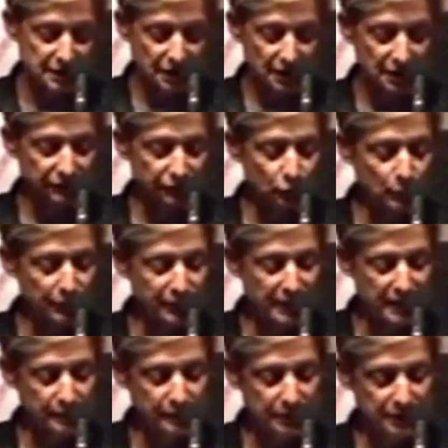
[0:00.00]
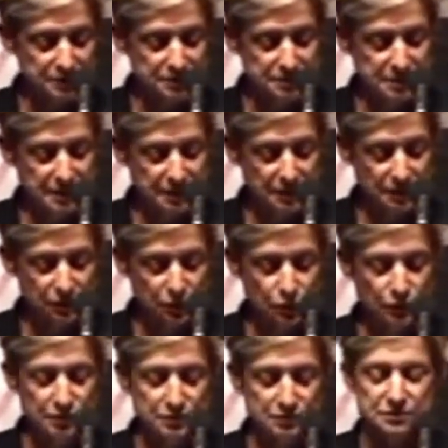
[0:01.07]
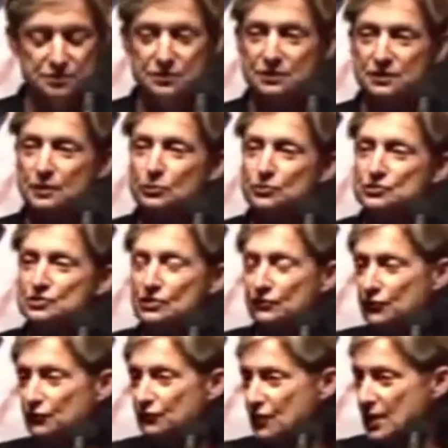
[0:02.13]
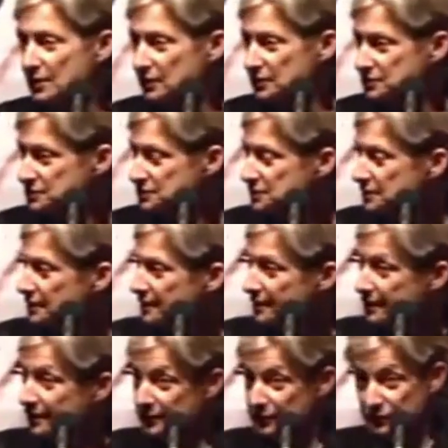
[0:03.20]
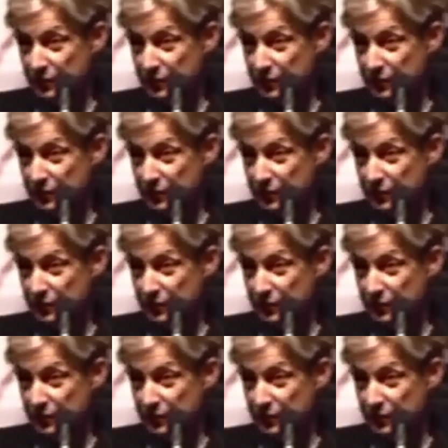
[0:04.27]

even when that means taking the risk that they will suffer violence and that they